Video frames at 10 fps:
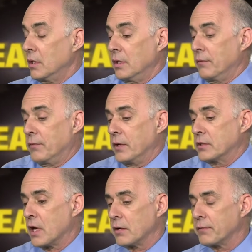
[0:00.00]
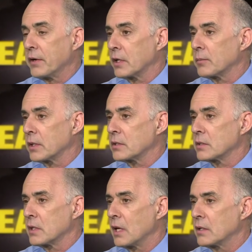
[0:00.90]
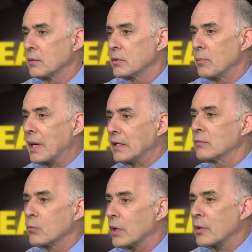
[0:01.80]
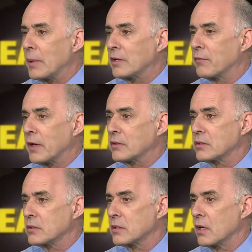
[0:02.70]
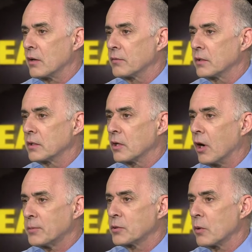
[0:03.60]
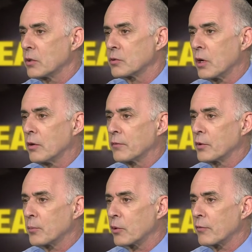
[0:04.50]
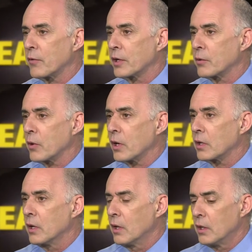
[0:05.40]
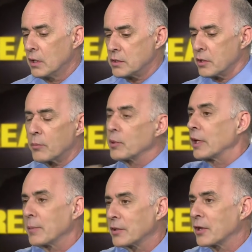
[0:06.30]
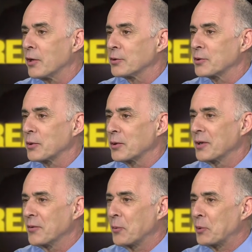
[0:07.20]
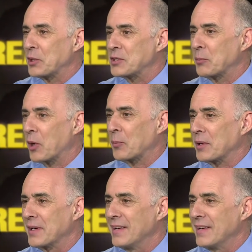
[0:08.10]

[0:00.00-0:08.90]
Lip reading: it's kind of funny because one of the main defenses of the cops who are on trial for the murder of Freddie Gray is they're blaming the culture of the police department.